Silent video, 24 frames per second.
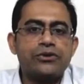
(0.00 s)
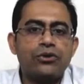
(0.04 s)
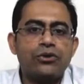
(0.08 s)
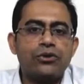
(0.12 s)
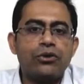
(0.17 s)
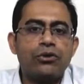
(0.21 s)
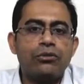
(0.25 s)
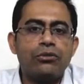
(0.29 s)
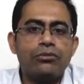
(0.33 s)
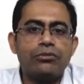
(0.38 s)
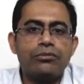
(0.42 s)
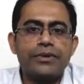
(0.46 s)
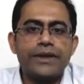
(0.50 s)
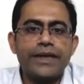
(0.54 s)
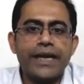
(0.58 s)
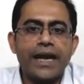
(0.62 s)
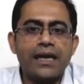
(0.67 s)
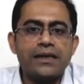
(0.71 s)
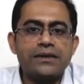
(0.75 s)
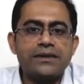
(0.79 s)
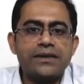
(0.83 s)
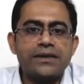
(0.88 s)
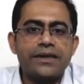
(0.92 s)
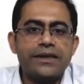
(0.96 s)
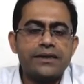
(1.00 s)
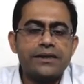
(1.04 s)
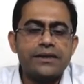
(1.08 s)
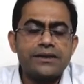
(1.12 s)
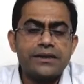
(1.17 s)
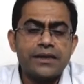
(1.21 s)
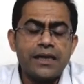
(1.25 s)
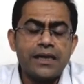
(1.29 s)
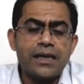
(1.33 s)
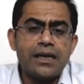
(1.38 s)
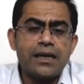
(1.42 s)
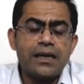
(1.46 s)
So the answer
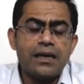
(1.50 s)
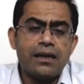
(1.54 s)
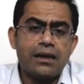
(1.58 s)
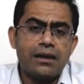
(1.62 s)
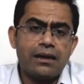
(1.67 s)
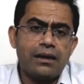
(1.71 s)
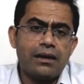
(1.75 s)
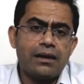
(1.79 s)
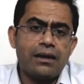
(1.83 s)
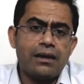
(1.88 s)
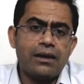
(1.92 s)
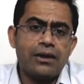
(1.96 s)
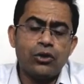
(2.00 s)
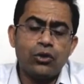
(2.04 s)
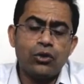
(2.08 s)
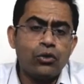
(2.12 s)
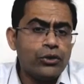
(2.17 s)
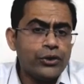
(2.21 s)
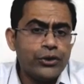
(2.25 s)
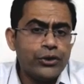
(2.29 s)
is no,